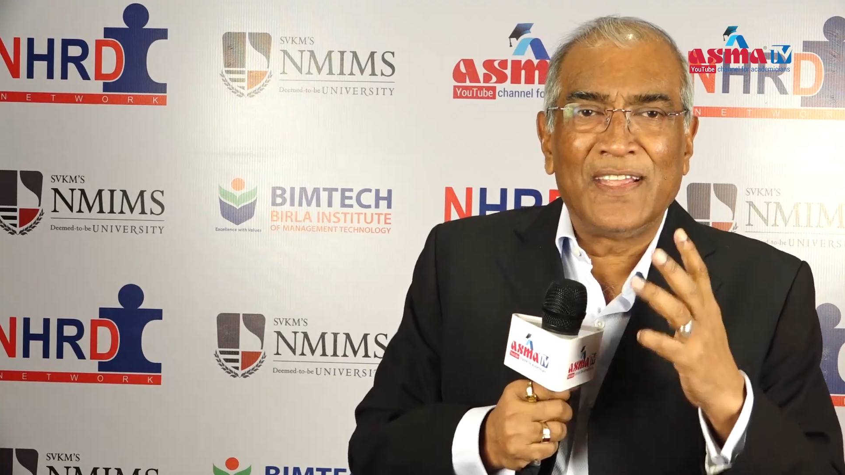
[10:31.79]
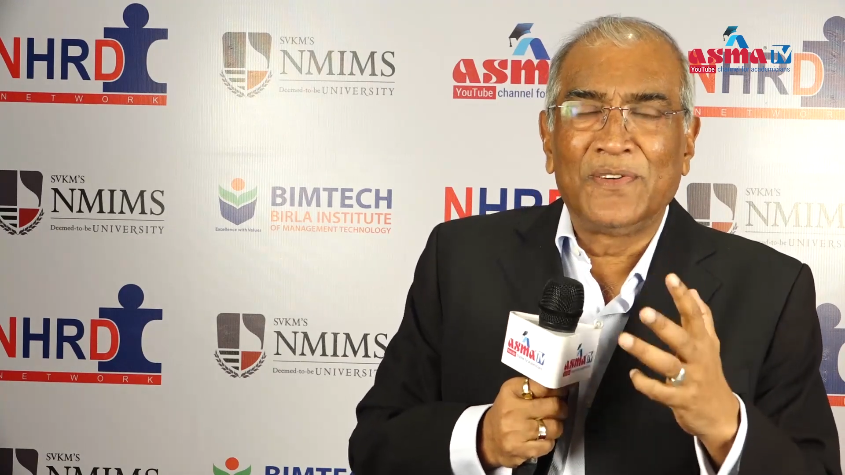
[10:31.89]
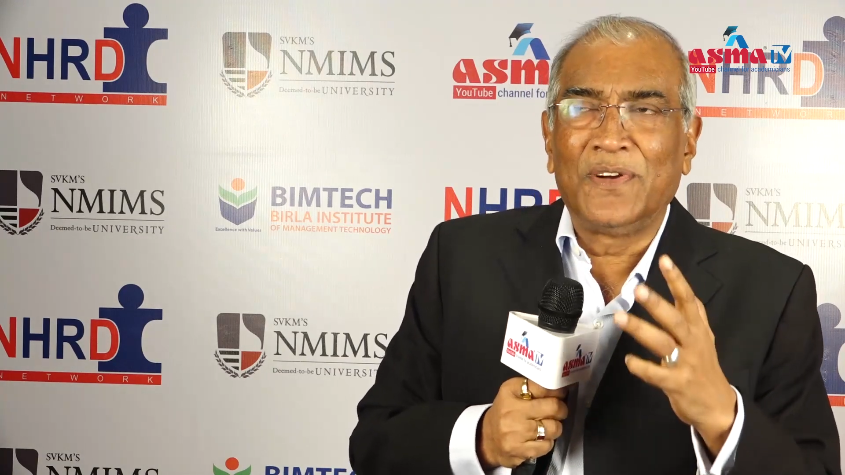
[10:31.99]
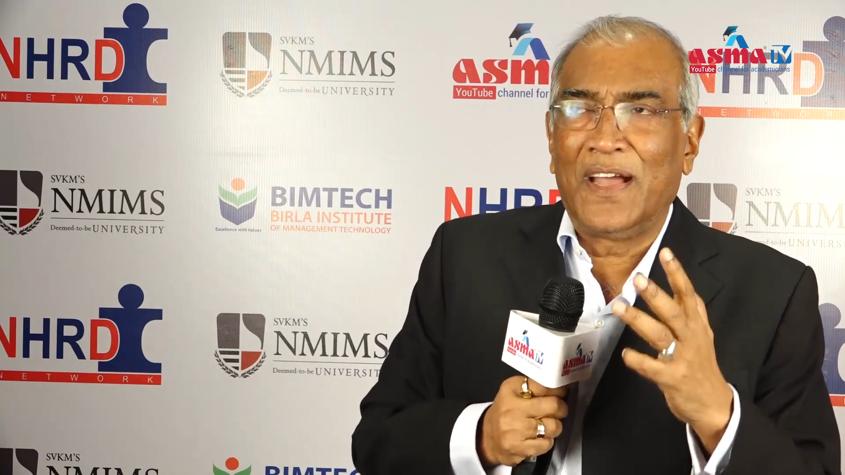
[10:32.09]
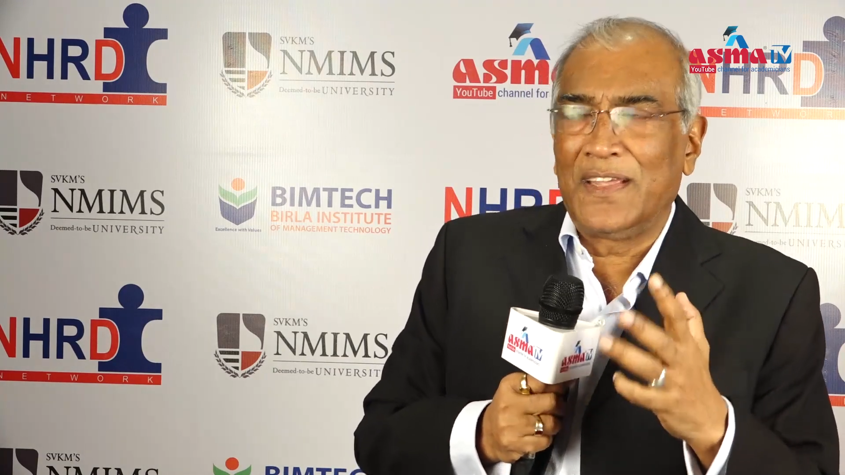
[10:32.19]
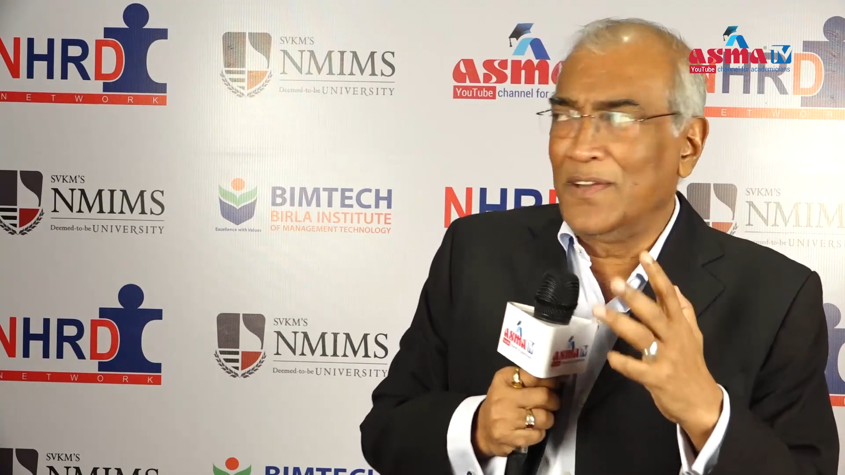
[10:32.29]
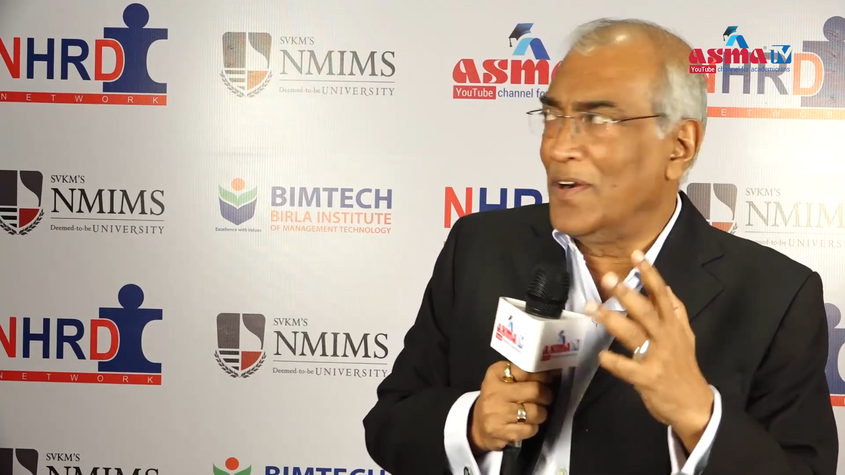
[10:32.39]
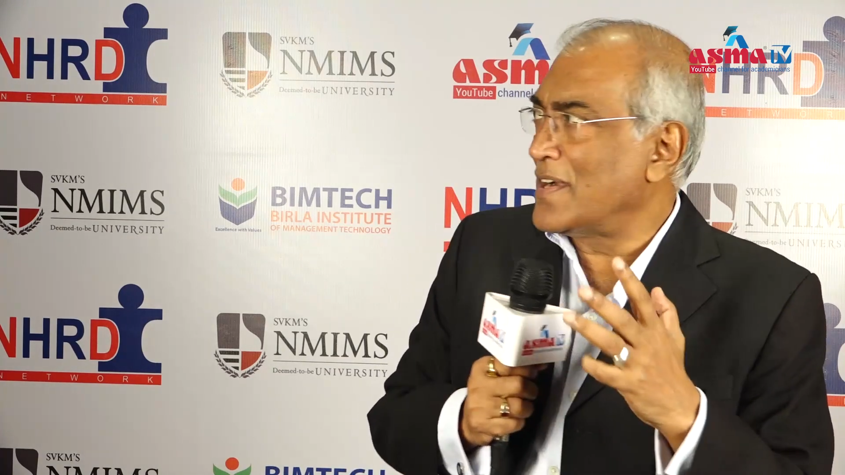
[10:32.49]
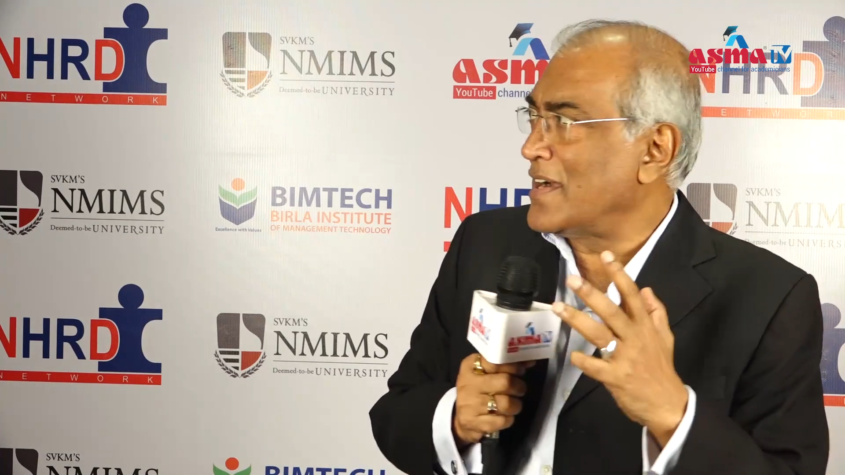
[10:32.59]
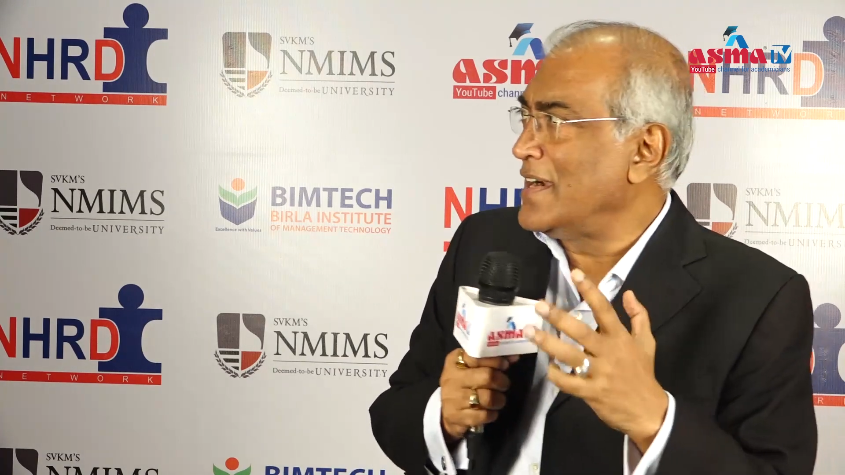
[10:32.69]
you, uh,
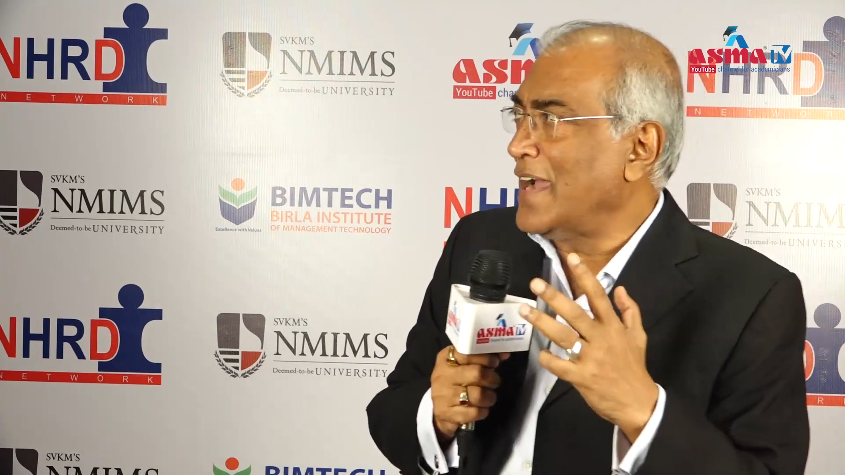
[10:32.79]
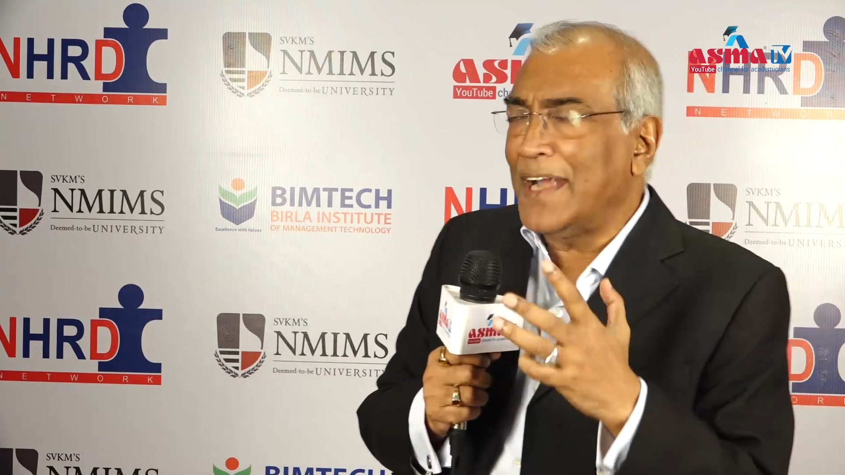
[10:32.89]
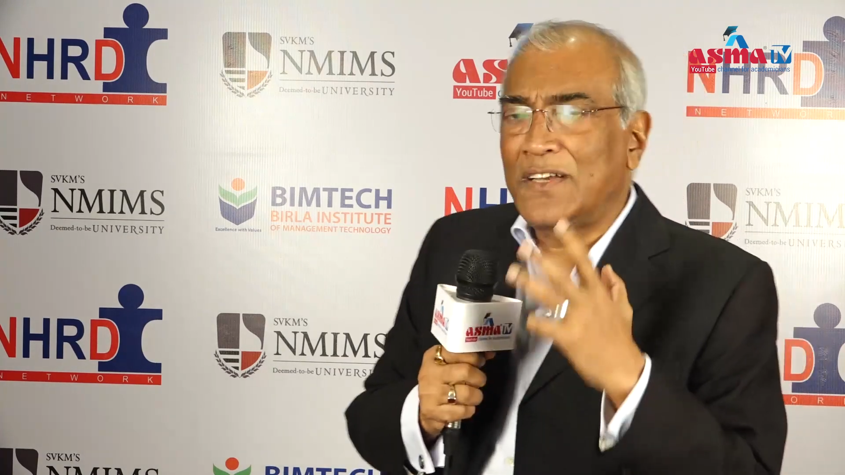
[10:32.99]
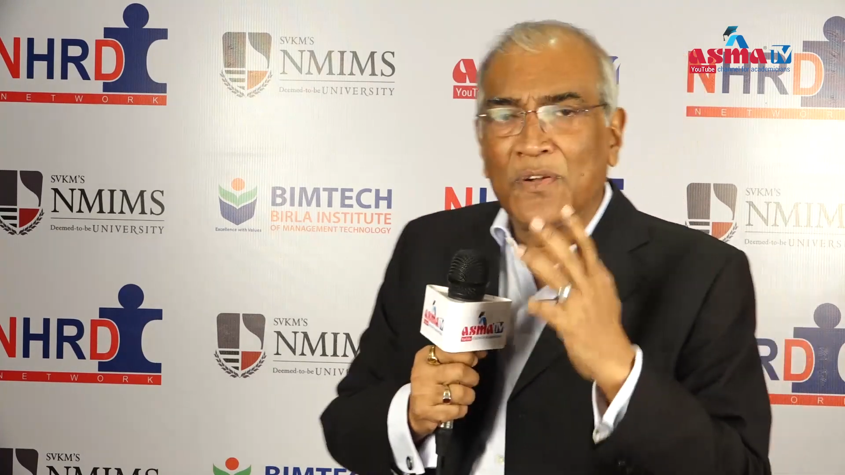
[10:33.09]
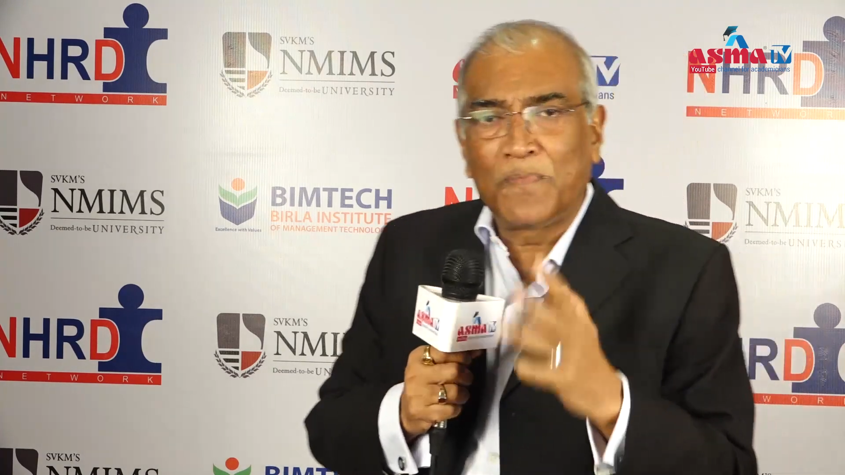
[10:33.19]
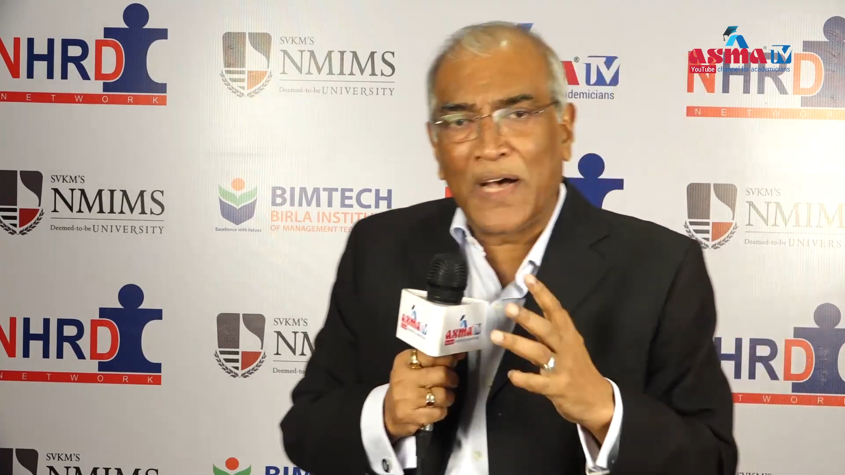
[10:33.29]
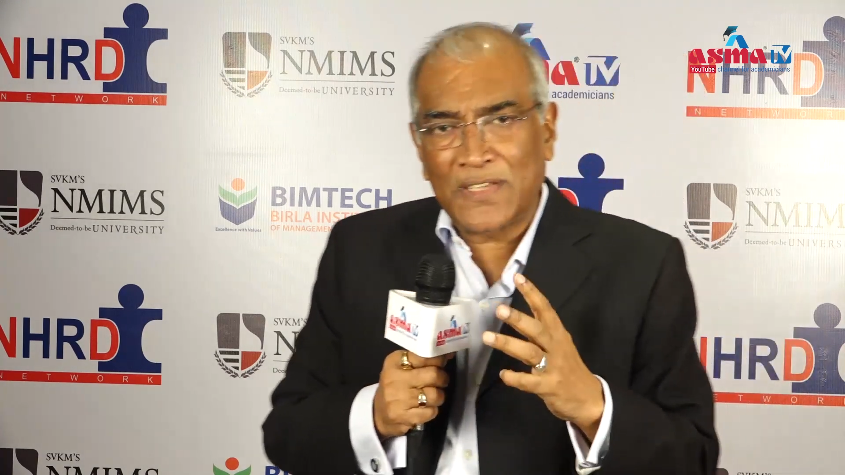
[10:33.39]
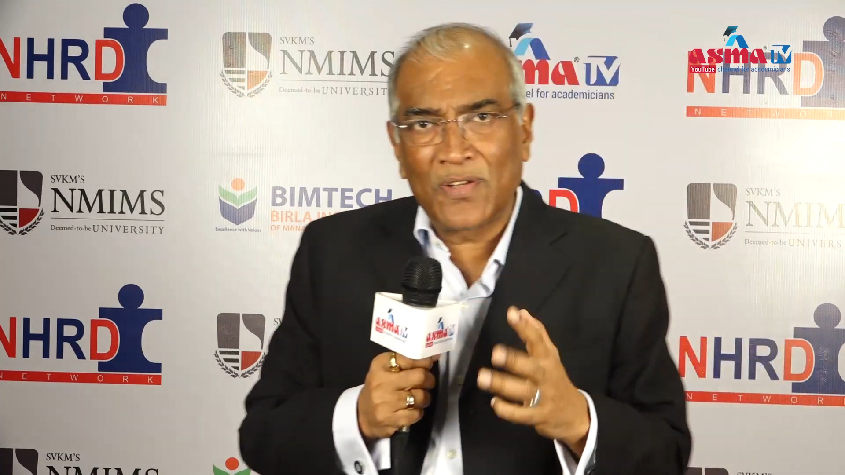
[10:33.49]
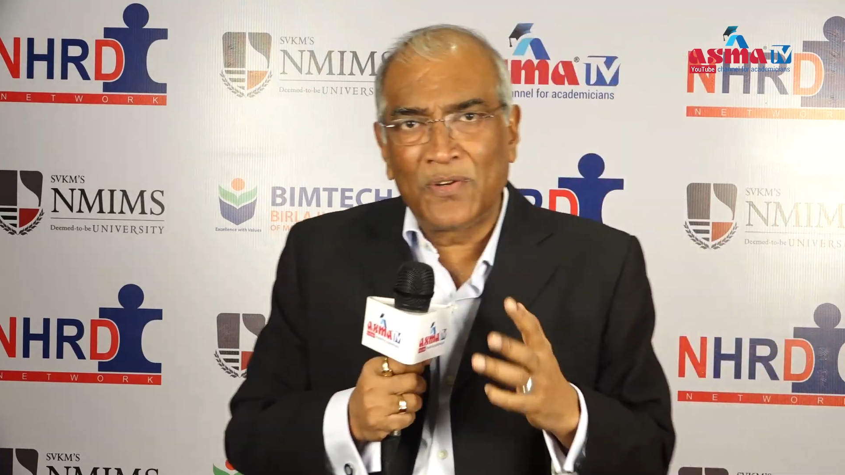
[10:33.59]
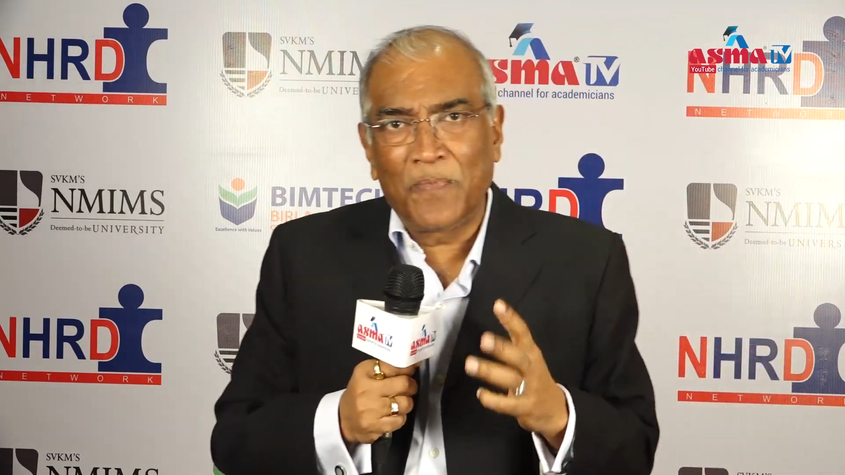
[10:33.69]
your right to
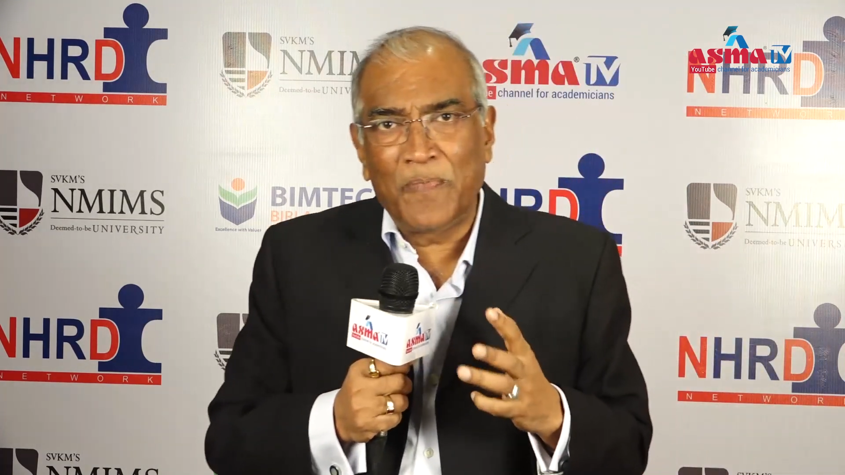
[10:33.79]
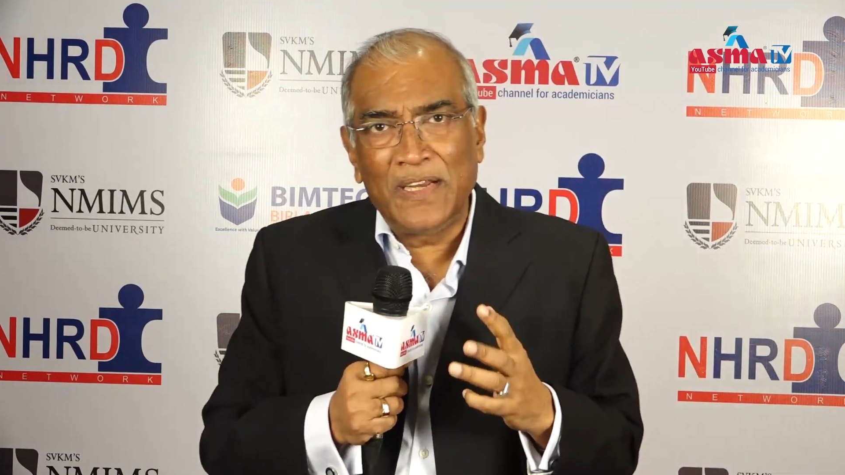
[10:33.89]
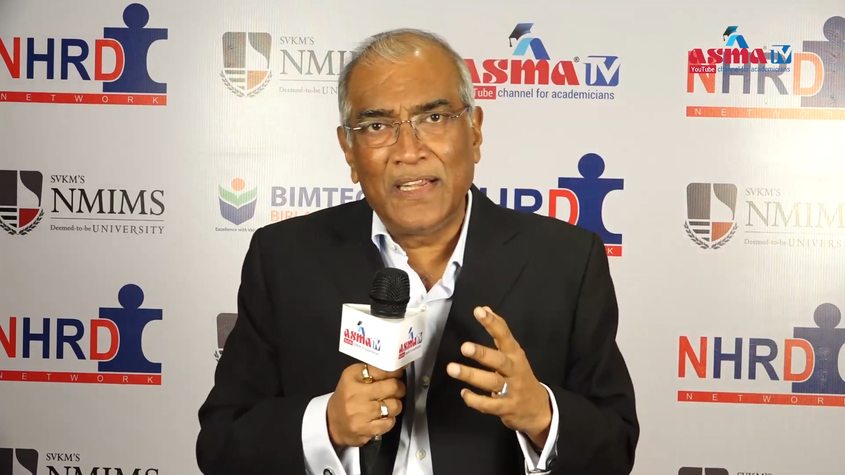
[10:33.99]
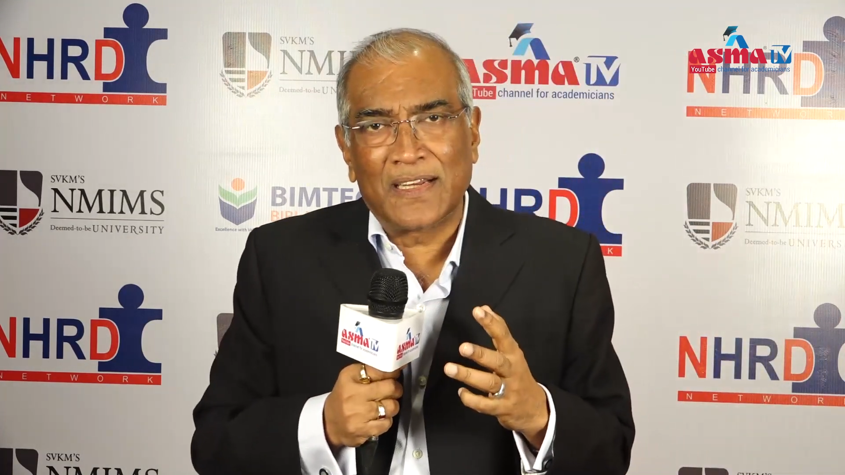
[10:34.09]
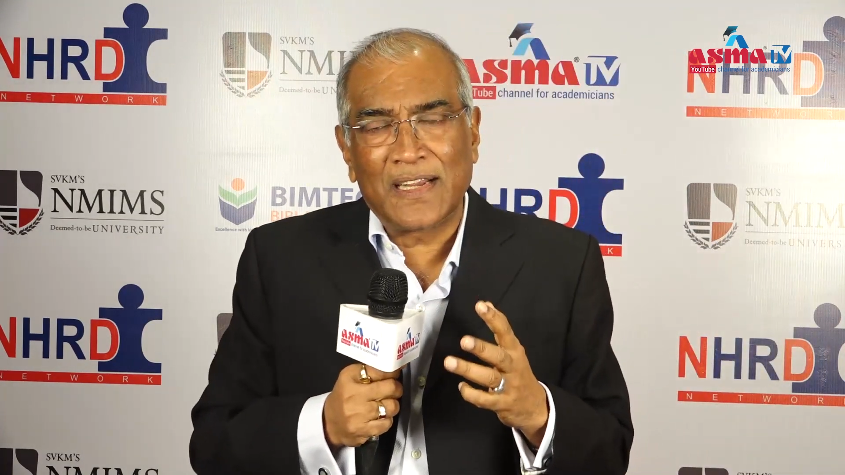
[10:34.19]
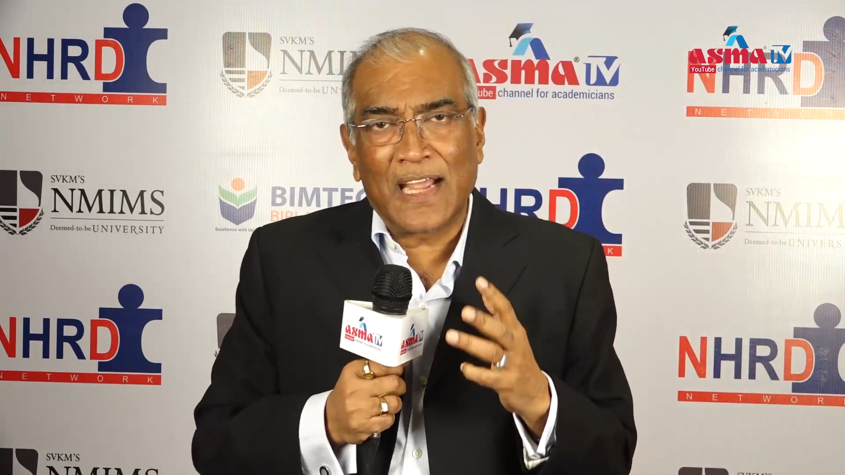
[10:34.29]
pass on opinion?